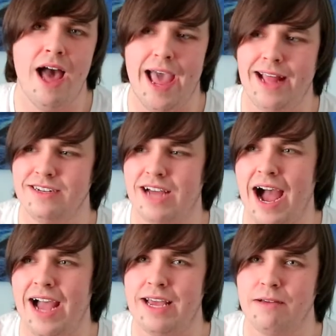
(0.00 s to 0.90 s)
And
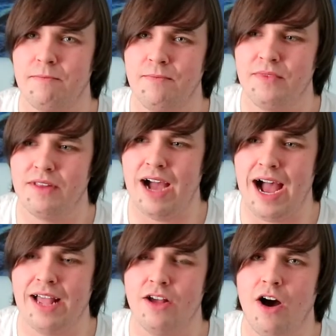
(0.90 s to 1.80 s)
I
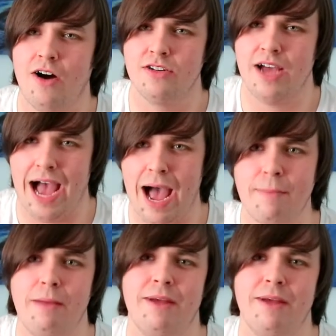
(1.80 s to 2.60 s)
got a Happy